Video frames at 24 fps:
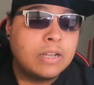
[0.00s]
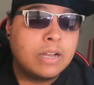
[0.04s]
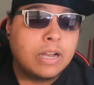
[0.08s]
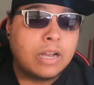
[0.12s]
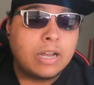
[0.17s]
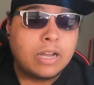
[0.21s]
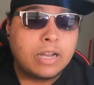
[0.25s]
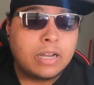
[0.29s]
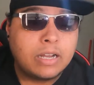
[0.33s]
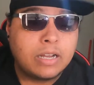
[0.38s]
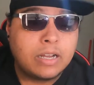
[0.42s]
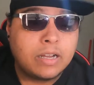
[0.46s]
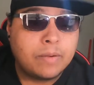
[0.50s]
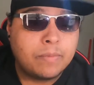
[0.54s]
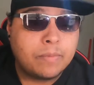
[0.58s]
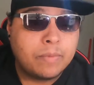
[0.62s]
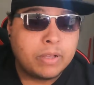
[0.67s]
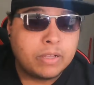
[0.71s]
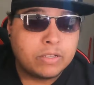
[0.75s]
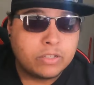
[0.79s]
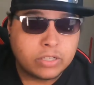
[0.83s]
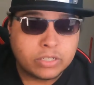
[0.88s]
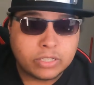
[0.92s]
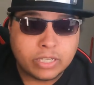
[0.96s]

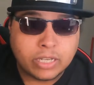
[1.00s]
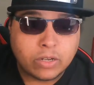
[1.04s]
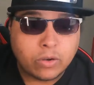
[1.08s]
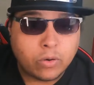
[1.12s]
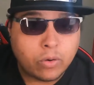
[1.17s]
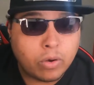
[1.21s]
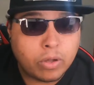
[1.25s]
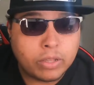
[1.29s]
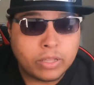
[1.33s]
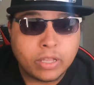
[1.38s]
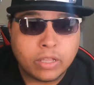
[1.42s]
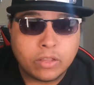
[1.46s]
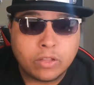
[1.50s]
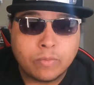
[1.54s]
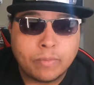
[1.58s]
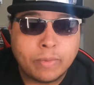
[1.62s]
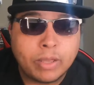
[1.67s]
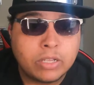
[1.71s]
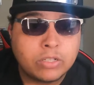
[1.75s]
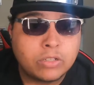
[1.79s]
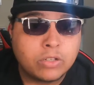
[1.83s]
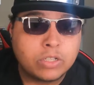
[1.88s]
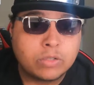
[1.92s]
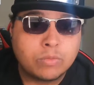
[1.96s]
Just like all the other
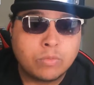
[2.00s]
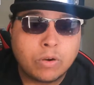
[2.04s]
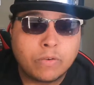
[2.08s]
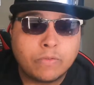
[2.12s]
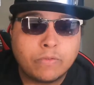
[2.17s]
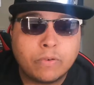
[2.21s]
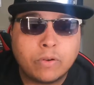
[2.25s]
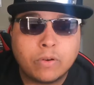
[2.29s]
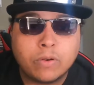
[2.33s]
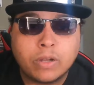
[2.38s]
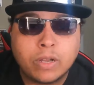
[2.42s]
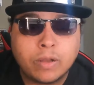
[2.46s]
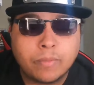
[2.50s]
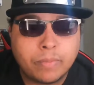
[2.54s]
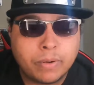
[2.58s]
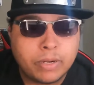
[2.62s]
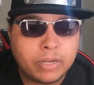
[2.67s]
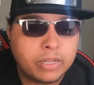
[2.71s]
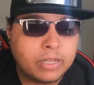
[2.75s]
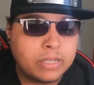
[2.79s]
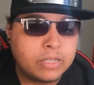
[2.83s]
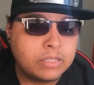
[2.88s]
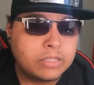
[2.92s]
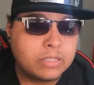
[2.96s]
major smartphone
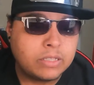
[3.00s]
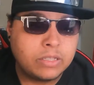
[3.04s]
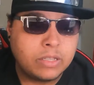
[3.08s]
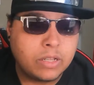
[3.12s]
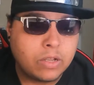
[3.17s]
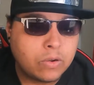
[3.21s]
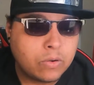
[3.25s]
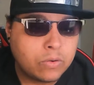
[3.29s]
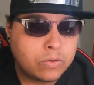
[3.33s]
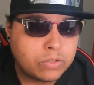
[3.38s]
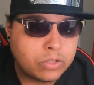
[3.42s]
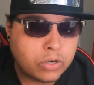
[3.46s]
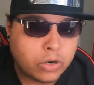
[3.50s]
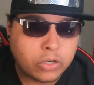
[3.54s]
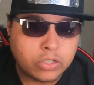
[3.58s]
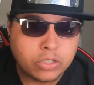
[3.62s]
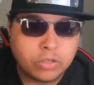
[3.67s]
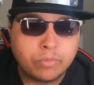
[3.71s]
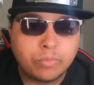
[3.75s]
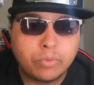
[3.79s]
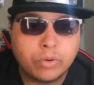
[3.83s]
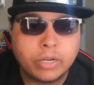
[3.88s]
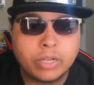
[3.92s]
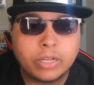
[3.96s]
companies, no
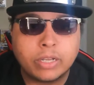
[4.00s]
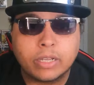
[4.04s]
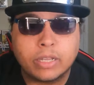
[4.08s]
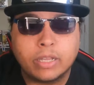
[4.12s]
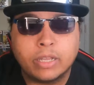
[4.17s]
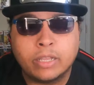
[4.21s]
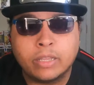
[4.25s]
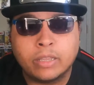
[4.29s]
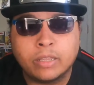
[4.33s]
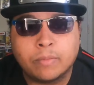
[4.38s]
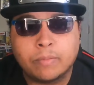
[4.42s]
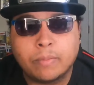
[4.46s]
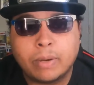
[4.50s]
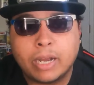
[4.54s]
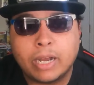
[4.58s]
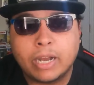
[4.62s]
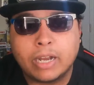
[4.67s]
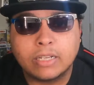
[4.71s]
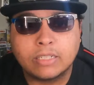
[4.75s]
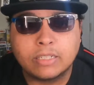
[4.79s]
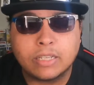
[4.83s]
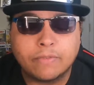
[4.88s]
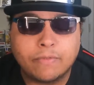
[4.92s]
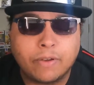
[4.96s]
charger brick in the
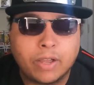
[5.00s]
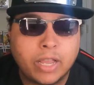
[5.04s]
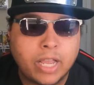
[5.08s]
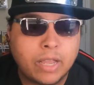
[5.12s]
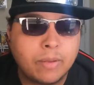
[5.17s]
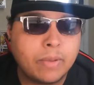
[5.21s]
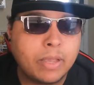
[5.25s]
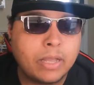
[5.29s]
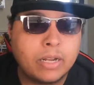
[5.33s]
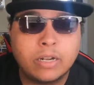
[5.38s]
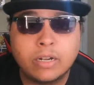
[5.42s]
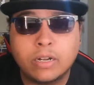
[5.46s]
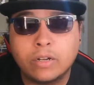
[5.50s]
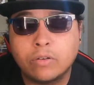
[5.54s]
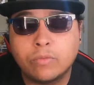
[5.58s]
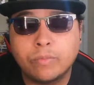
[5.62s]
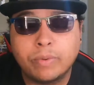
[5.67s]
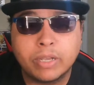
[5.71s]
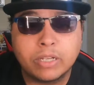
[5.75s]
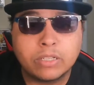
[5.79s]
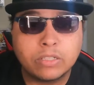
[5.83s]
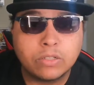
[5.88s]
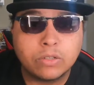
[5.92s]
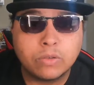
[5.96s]
box. If I am getting a new
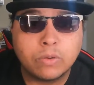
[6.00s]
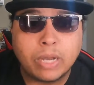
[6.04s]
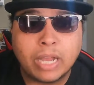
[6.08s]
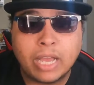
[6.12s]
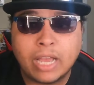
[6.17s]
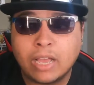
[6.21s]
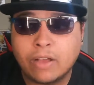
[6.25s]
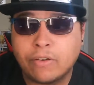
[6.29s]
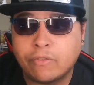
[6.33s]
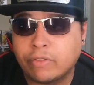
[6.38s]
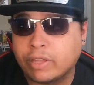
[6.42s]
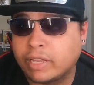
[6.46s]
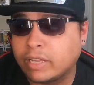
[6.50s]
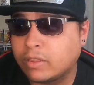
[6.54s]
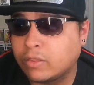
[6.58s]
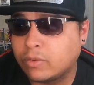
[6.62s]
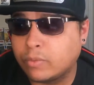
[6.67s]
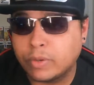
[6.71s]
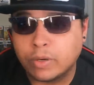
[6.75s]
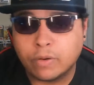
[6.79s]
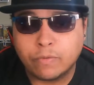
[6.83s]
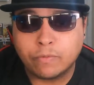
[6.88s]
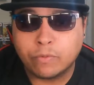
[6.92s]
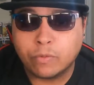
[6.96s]
Pixel, I have like
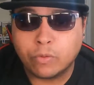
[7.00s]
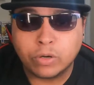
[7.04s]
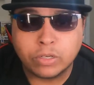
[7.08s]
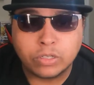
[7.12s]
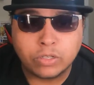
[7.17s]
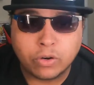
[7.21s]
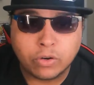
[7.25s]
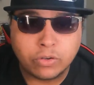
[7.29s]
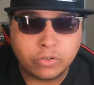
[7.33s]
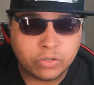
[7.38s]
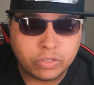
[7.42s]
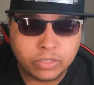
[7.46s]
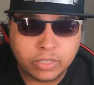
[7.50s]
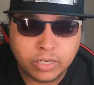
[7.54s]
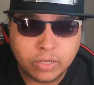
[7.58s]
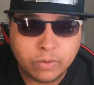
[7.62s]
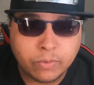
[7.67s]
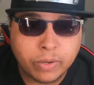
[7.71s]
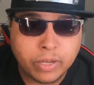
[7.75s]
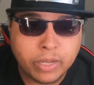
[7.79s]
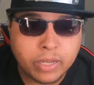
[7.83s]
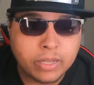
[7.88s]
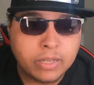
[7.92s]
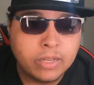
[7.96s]
3 or 4 chargers
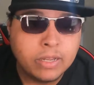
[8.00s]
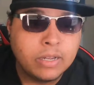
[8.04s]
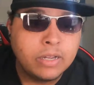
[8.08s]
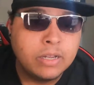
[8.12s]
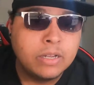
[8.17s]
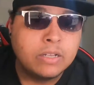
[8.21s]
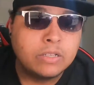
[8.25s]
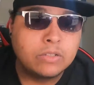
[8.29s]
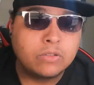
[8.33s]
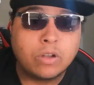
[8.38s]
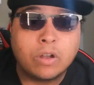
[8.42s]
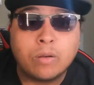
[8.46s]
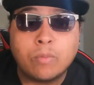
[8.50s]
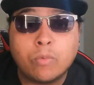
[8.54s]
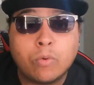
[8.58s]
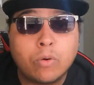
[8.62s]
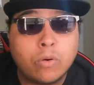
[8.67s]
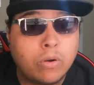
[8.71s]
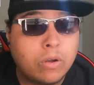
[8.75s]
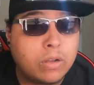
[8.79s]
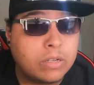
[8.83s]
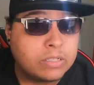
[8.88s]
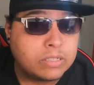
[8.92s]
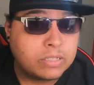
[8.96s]
anyway, so I'm
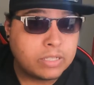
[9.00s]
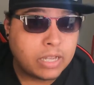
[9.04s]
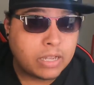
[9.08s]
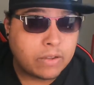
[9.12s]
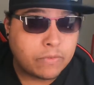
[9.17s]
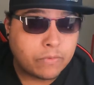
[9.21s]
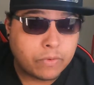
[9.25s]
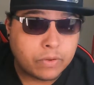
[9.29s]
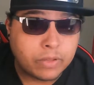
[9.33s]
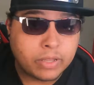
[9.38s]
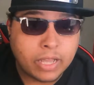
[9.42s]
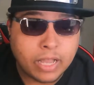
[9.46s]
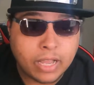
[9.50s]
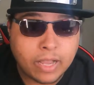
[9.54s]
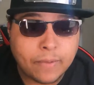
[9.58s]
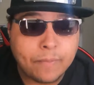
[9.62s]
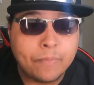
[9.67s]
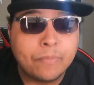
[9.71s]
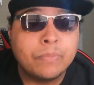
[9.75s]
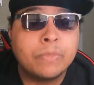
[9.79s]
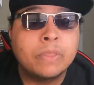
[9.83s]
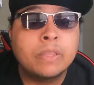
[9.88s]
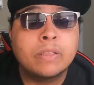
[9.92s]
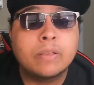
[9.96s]
all set for
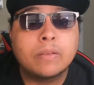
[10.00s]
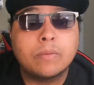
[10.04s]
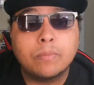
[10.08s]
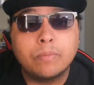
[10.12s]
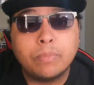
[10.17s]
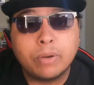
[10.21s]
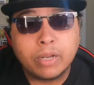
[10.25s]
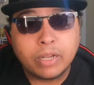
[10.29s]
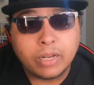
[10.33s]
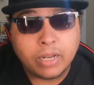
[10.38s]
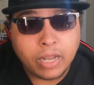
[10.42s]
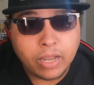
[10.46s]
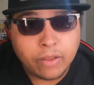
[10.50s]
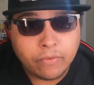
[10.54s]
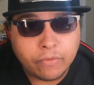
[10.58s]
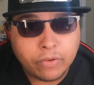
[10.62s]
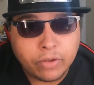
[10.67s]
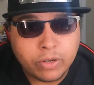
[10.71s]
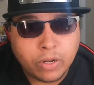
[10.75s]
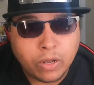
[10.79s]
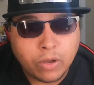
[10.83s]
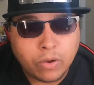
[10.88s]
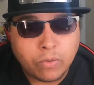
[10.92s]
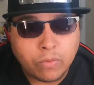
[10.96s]
that. But if
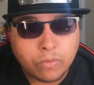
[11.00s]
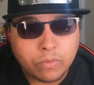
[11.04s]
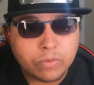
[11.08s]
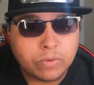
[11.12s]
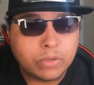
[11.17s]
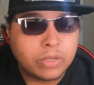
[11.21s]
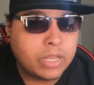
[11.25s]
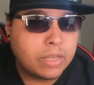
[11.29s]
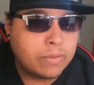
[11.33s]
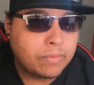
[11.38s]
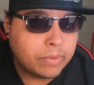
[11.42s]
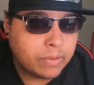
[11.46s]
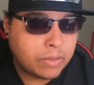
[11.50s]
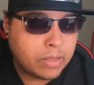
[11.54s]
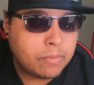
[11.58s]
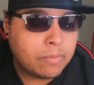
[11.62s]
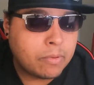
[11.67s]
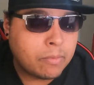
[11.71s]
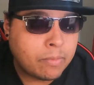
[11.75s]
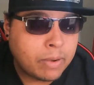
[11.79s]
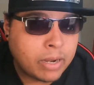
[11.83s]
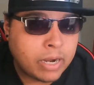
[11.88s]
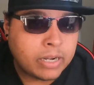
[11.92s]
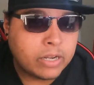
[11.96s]
you don't, keep
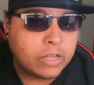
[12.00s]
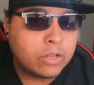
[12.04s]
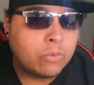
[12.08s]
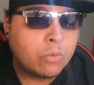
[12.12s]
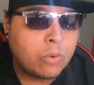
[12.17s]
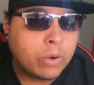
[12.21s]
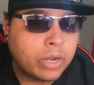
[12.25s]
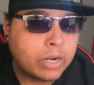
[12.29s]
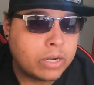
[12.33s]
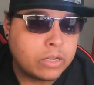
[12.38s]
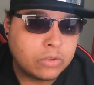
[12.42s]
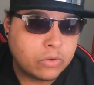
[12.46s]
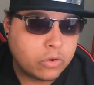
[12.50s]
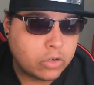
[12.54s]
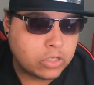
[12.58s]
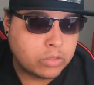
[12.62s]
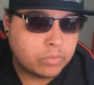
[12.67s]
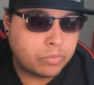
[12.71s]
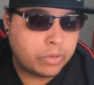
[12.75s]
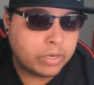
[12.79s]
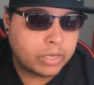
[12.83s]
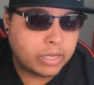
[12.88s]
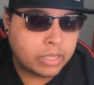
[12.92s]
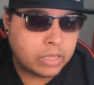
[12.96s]
in mind that you won't get a
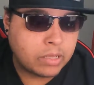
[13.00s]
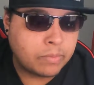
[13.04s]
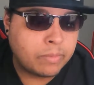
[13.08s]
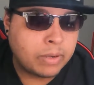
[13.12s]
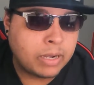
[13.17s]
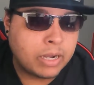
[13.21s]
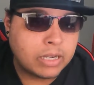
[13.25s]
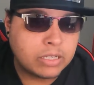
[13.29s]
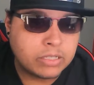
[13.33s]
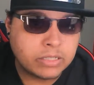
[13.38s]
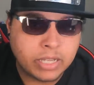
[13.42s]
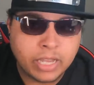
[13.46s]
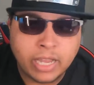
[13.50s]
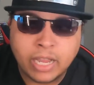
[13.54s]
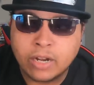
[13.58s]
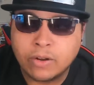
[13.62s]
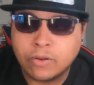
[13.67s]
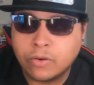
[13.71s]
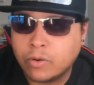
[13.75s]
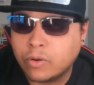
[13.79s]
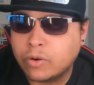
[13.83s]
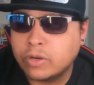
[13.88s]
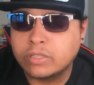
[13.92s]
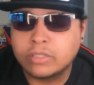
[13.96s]
charger brick in the box. And
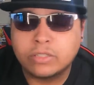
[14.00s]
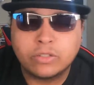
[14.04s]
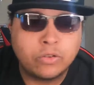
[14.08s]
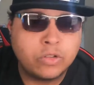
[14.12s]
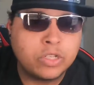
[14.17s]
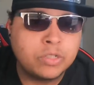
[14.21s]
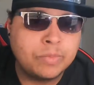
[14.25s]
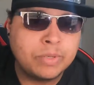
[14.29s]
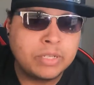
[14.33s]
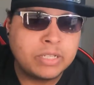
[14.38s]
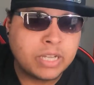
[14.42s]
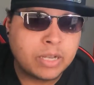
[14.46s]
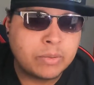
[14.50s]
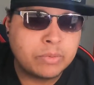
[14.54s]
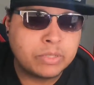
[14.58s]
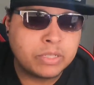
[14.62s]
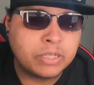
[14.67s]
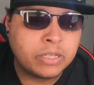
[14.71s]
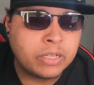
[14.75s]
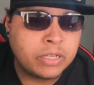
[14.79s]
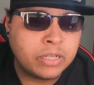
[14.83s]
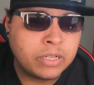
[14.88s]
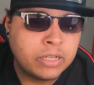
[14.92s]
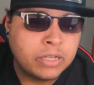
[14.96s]
of course, USB
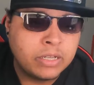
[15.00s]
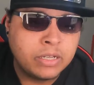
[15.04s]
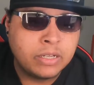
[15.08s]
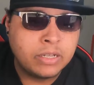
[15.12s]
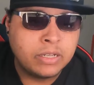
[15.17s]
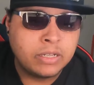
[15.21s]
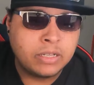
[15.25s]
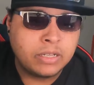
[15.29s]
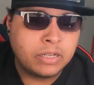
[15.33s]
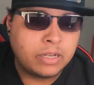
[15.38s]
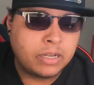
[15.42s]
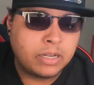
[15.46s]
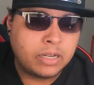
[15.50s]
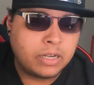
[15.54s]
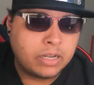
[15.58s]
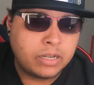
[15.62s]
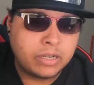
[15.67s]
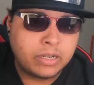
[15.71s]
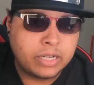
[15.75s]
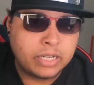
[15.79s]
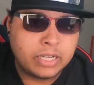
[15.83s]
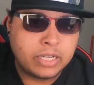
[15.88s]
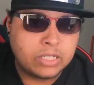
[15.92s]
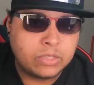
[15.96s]
Type-C
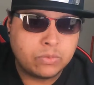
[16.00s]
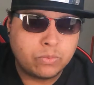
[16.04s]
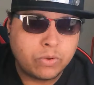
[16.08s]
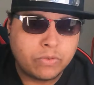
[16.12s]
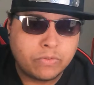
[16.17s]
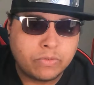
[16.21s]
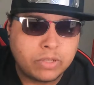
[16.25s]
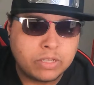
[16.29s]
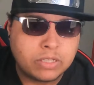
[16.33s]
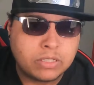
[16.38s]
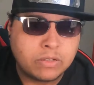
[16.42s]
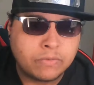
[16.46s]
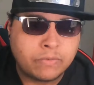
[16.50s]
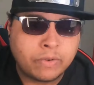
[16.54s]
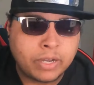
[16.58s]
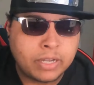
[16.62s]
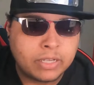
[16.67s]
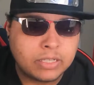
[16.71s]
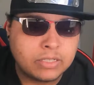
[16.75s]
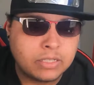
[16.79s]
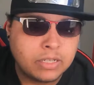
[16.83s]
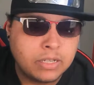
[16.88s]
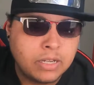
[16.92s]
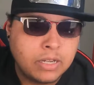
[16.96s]
is with this
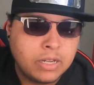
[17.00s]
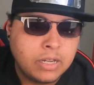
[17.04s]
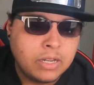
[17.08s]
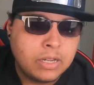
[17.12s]
device.